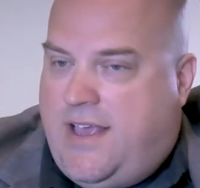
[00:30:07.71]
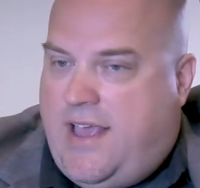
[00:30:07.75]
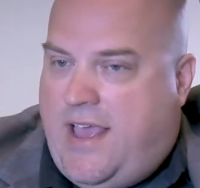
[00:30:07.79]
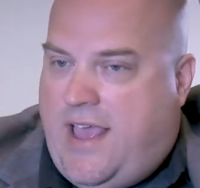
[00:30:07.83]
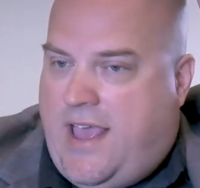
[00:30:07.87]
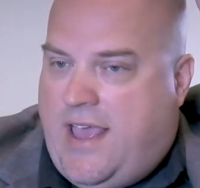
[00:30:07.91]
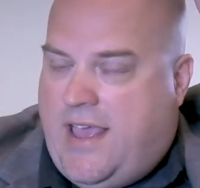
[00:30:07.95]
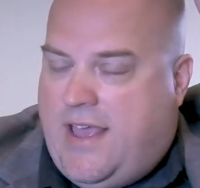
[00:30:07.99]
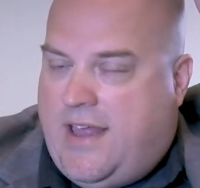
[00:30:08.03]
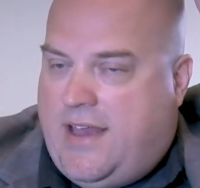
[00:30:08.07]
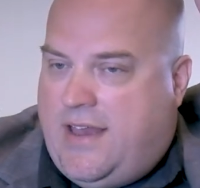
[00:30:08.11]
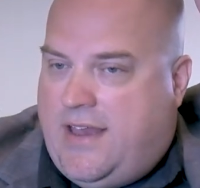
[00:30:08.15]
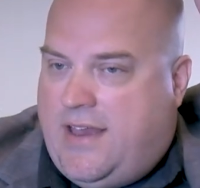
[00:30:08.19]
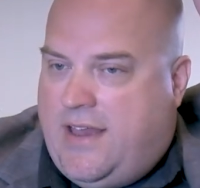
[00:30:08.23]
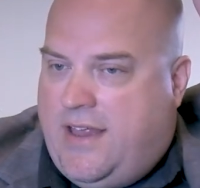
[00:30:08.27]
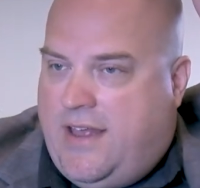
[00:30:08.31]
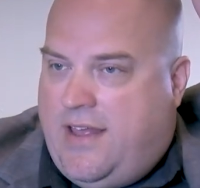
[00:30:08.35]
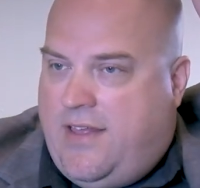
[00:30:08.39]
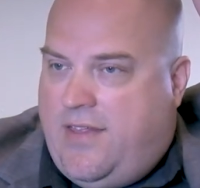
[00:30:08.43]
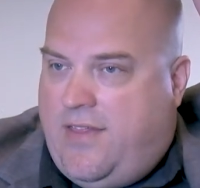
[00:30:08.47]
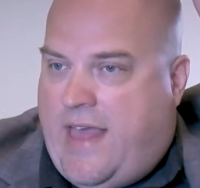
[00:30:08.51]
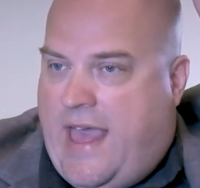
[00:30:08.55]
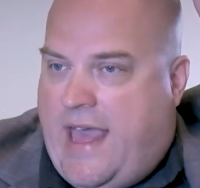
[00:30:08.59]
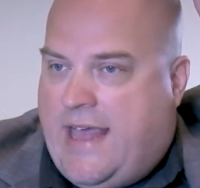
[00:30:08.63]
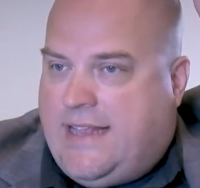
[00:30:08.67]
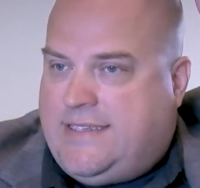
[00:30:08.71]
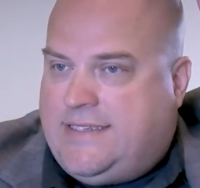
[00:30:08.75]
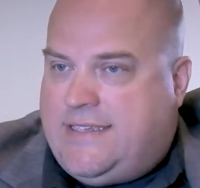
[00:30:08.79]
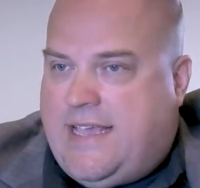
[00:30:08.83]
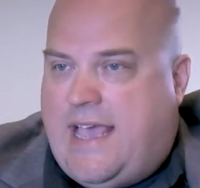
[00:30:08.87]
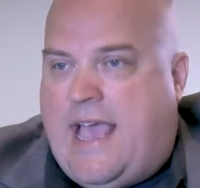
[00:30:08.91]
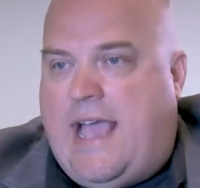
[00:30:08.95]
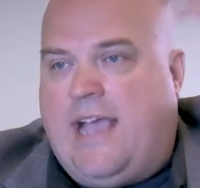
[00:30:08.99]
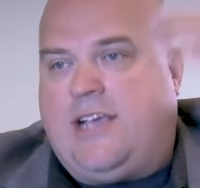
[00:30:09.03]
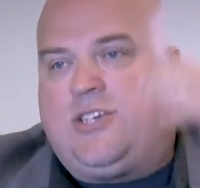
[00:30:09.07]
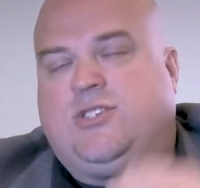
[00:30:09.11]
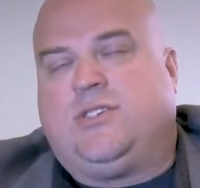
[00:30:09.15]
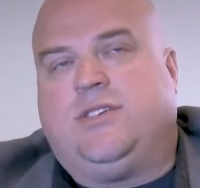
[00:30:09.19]
and that's
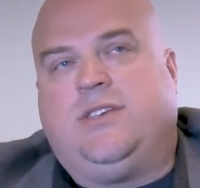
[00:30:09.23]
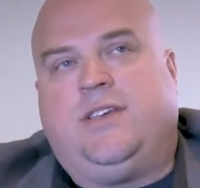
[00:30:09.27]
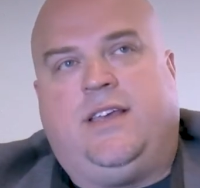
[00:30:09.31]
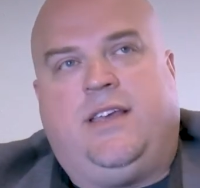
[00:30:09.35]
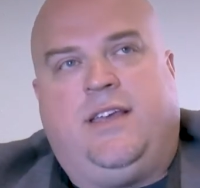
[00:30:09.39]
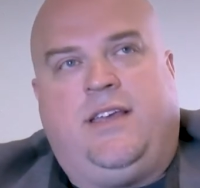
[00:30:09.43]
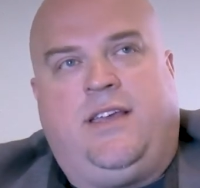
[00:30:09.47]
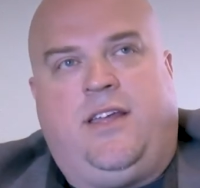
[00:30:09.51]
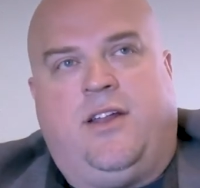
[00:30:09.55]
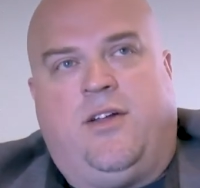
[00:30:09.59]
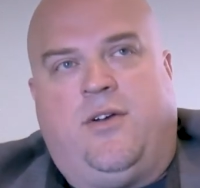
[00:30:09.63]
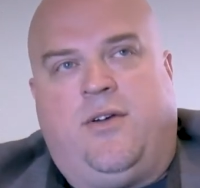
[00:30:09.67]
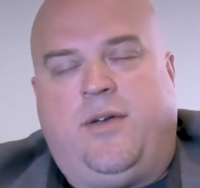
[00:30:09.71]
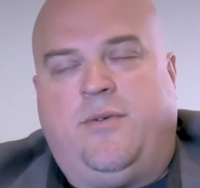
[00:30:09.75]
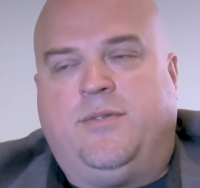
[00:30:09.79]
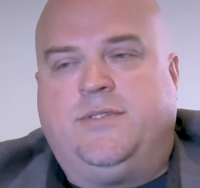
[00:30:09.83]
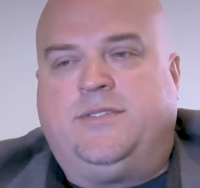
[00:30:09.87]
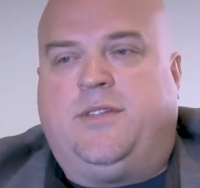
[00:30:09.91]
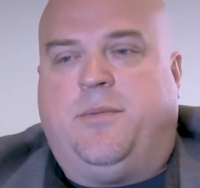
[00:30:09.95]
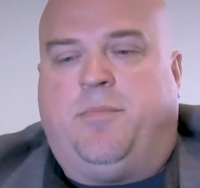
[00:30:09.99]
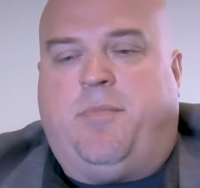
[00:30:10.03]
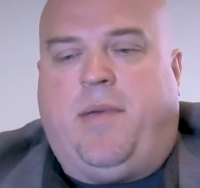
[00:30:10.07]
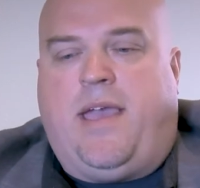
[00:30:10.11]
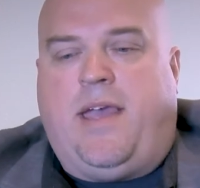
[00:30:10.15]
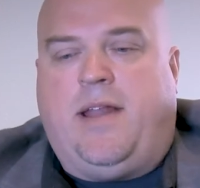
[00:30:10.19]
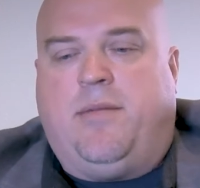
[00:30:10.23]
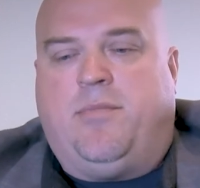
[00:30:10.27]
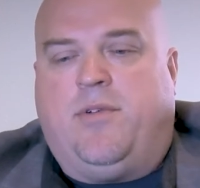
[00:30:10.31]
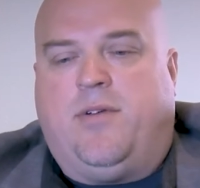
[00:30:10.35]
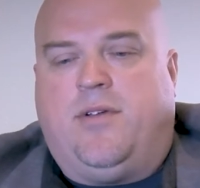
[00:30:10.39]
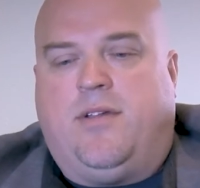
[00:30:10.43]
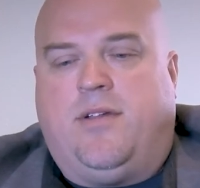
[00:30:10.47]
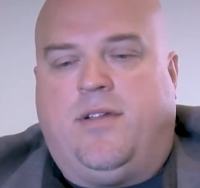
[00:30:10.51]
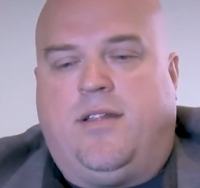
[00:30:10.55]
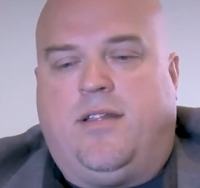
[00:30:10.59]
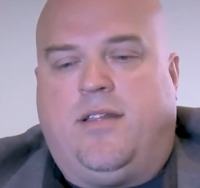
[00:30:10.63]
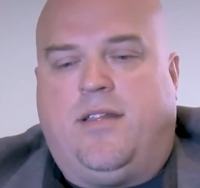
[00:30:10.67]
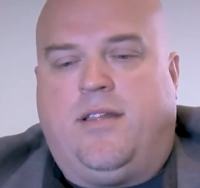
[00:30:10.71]
actually you know it was
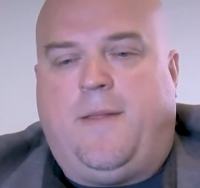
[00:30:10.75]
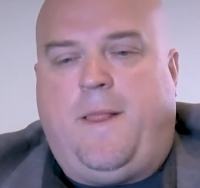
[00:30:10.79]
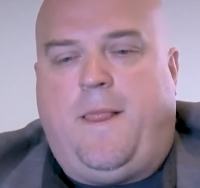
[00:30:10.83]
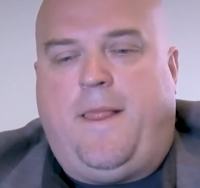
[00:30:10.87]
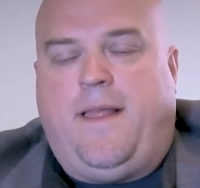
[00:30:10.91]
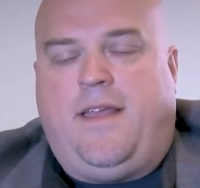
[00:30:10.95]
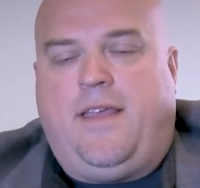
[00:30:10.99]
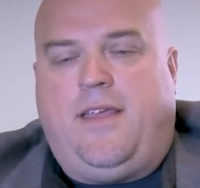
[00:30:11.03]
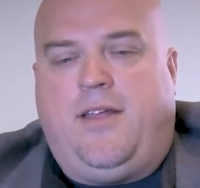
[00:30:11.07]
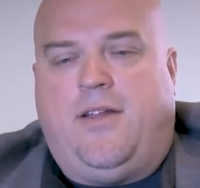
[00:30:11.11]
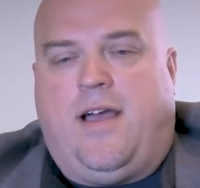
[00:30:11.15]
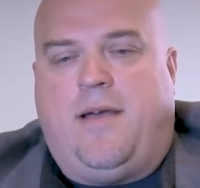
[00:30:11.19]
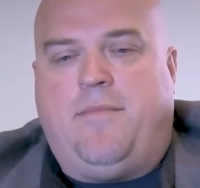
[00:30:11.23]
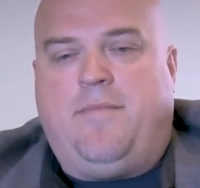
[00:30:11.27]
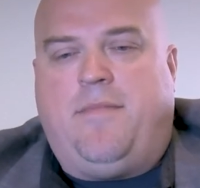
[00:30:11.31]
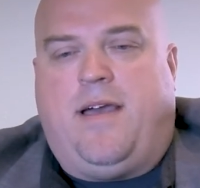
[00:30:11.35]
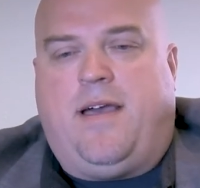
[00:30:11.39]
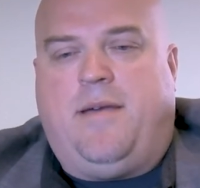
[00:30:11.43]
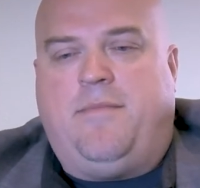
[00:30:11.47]
debatable you know I'm,